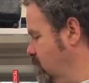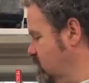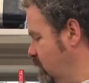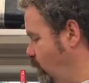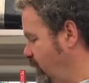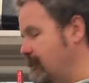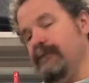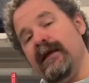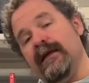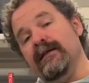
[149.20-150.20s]
So what that
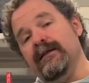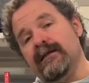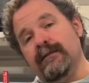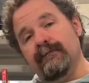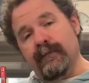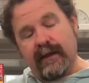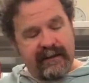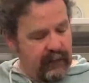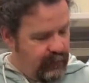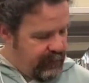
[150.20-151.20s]
means is
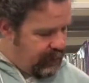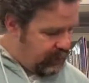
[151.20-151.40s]
that when you